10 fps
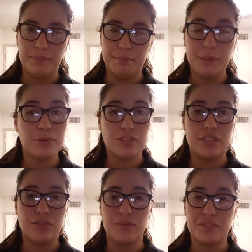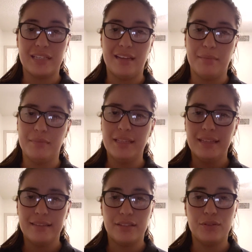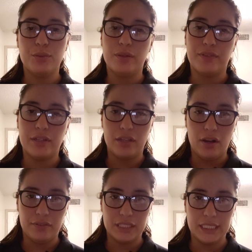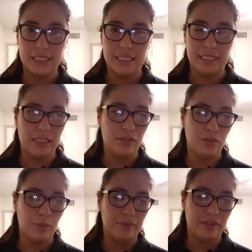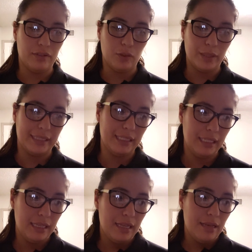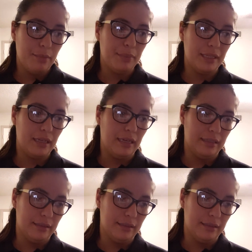People change over time. They don't do it very often and they don't do it very quickly, but